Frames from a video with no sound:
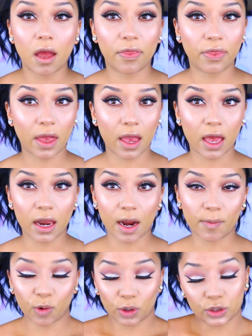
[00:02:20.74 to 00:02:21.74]
and then
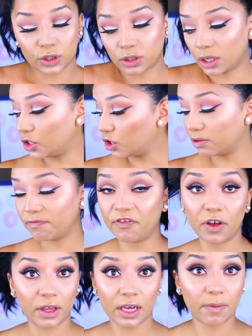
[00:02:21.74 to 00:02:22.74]
I'm going to start just
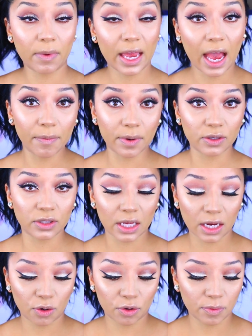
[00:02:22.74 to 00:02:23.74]
filling in my eyebrows
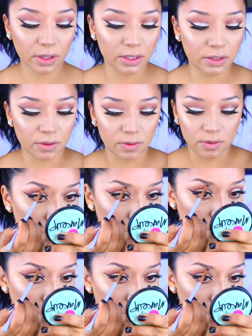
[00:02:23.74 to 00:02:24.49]
like I normally do.